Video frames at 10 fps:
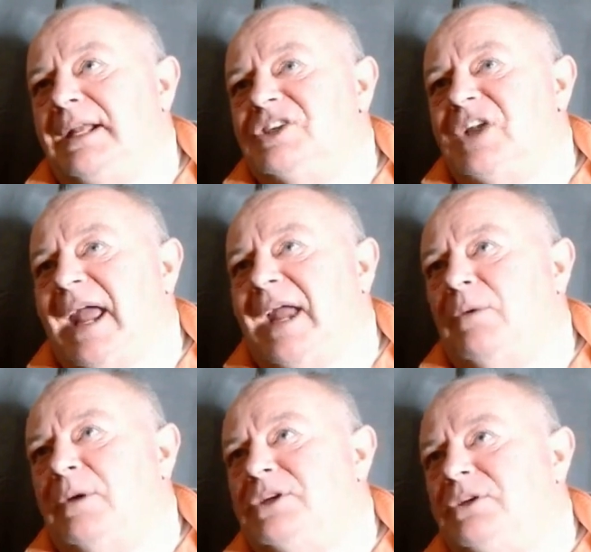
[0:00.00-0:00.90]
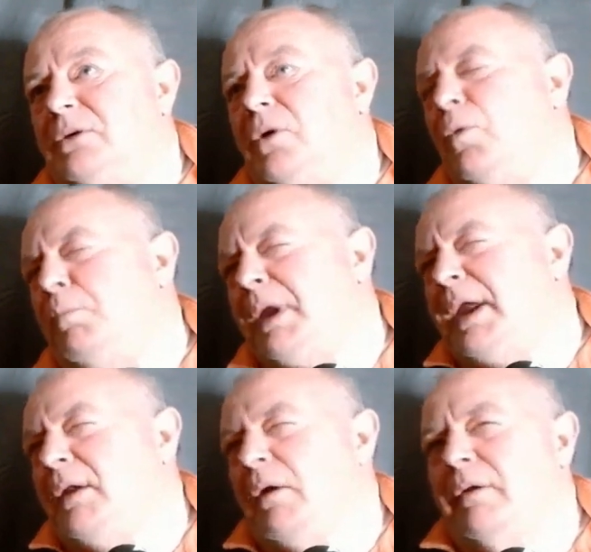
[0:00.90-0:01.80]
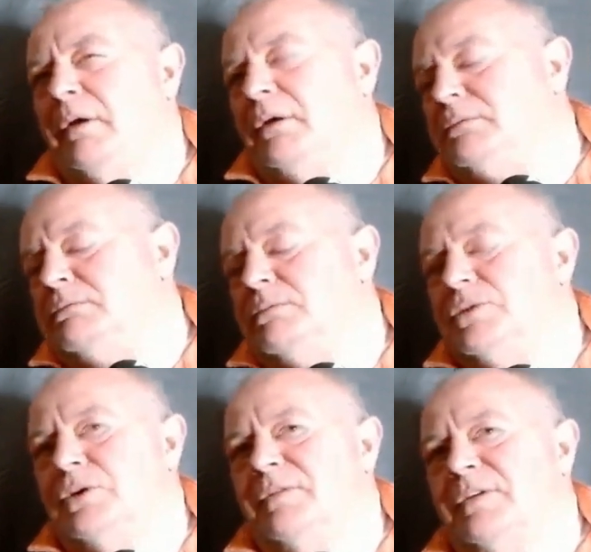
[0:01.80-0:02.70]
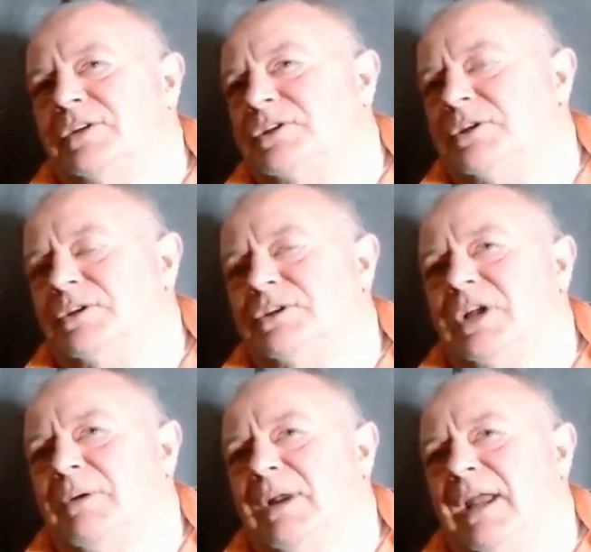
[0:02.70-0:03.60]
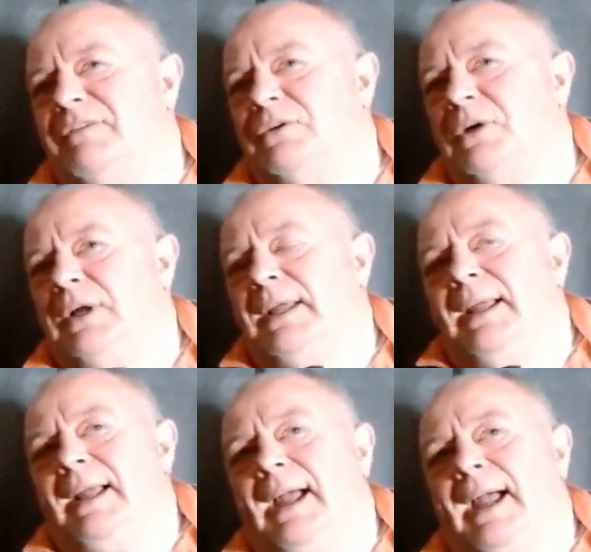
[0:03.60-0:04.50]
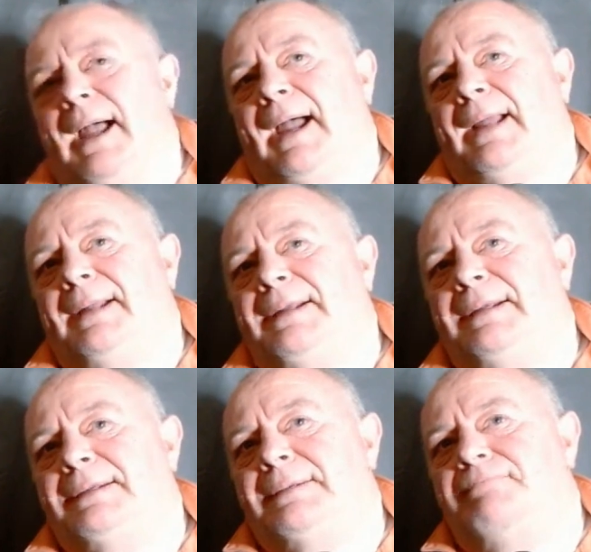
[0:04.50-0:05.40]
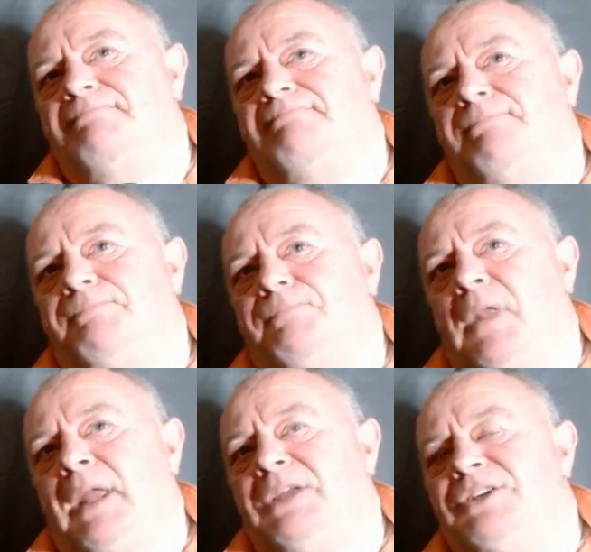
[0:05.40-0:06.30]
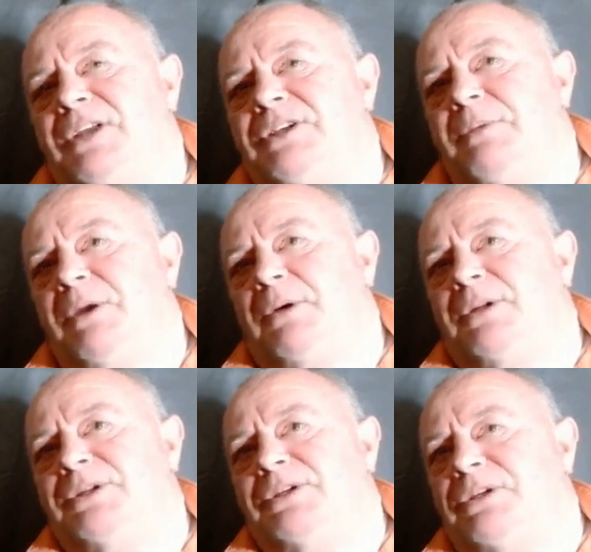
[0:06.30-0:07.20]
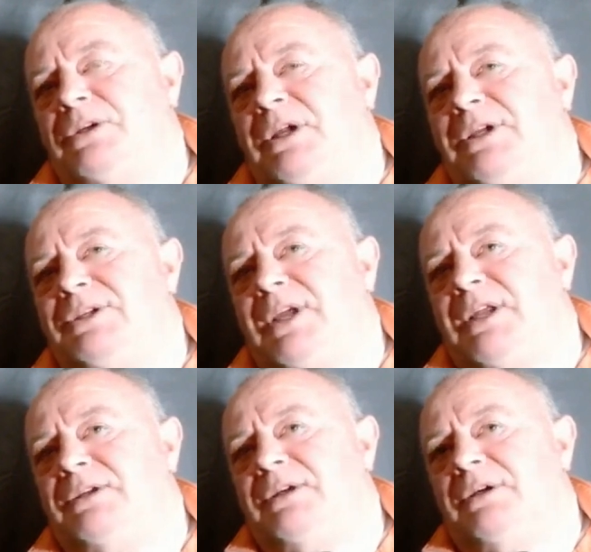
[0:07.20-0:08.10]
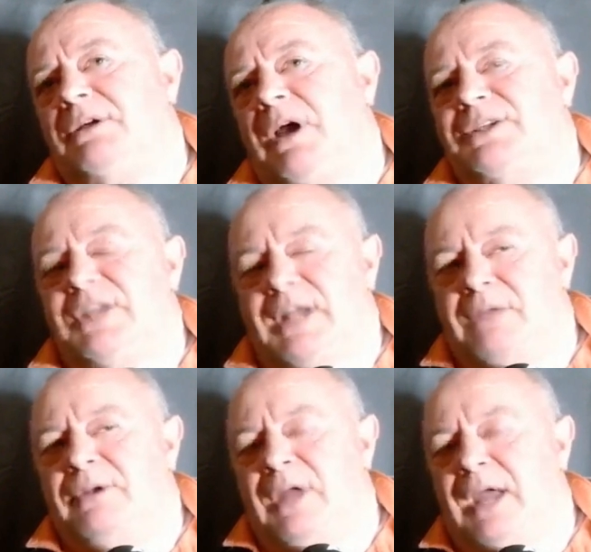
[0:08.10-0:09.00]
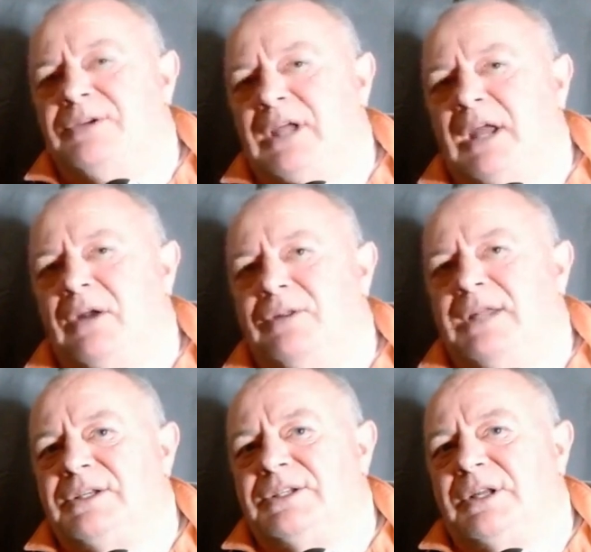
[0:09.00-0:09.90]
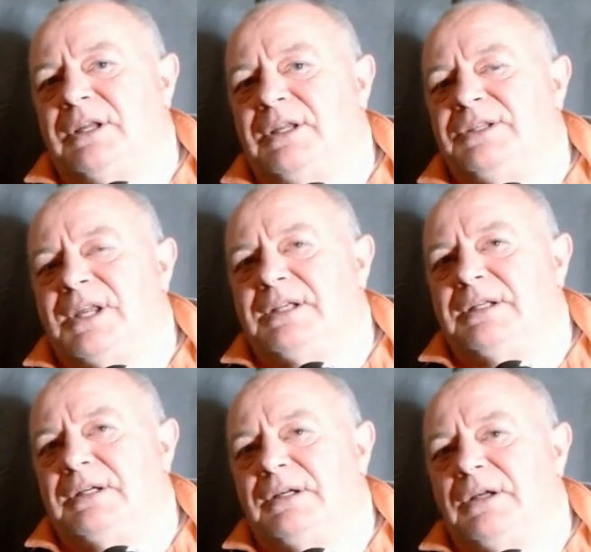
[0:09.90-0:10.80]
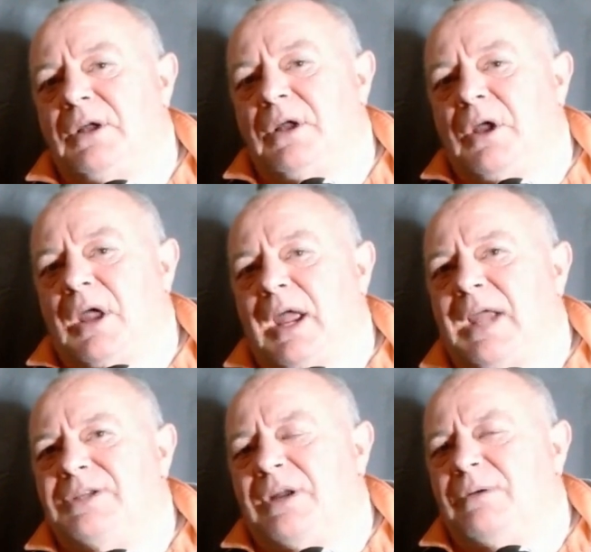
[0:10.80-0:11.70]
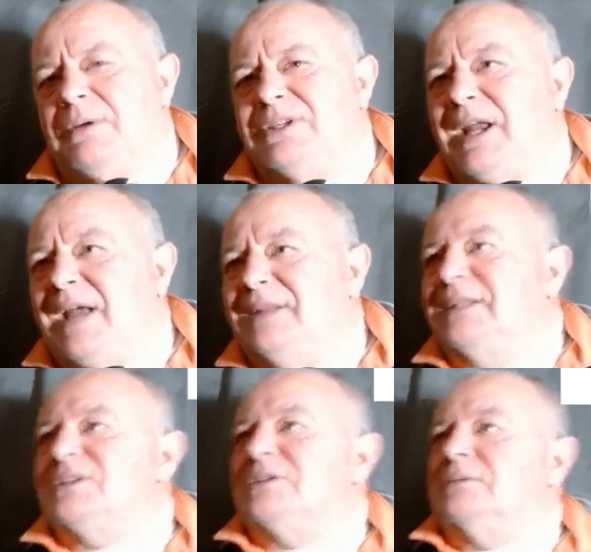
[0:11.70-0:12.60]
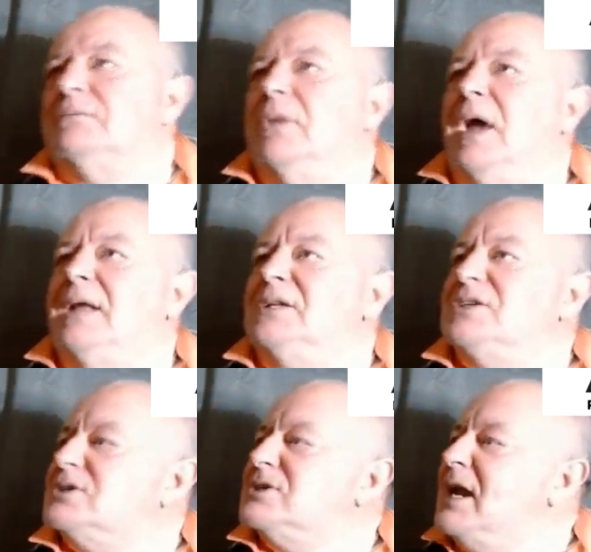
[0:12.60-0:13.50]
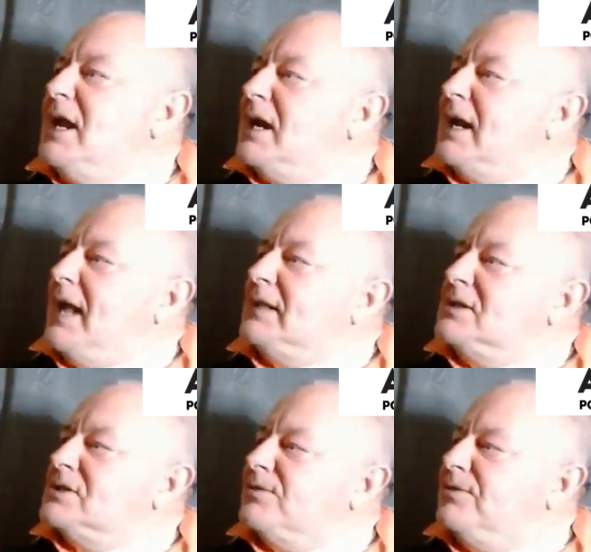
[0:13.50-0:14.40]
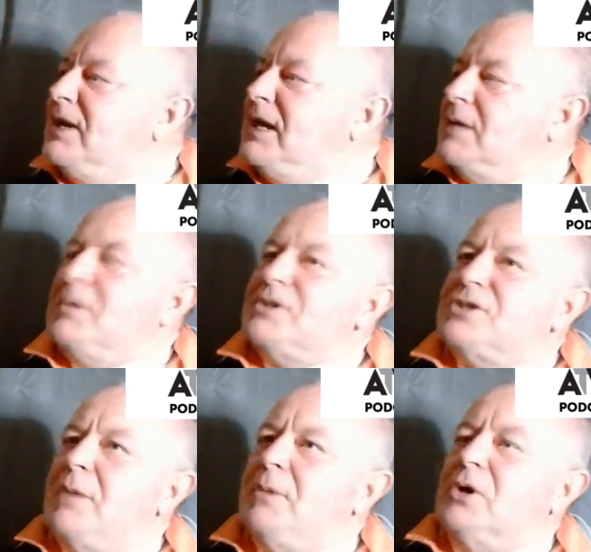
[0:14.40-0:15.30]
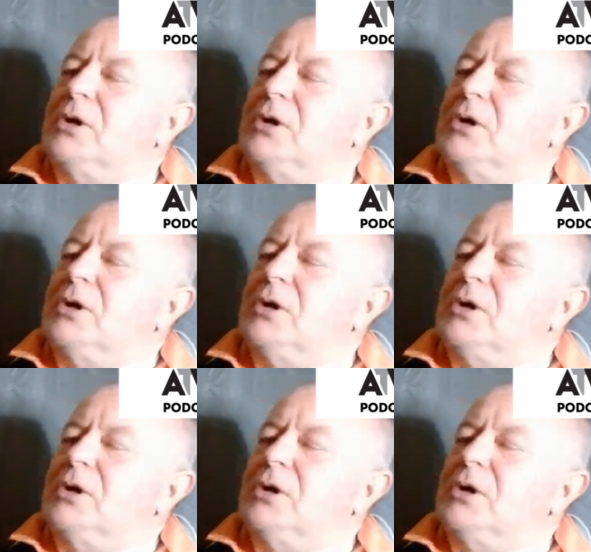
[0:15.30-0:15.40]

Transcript: So he was learning the English language, albeit on a sort of a slower level. And he said to me once, I said, how'd you get on then, son? He said, I had this tingling, I had this